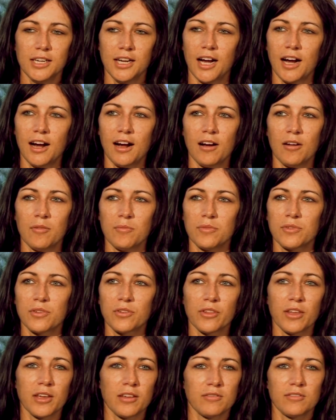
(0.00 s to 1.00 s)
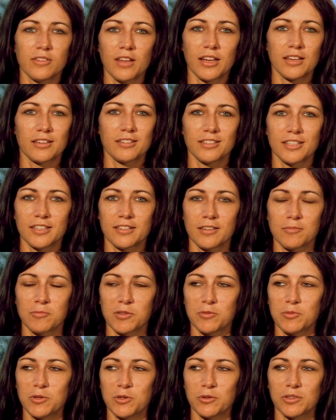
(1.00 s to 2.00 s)
So I guess they
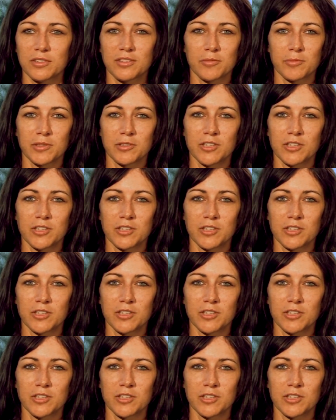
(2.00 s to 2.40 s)
must be doing something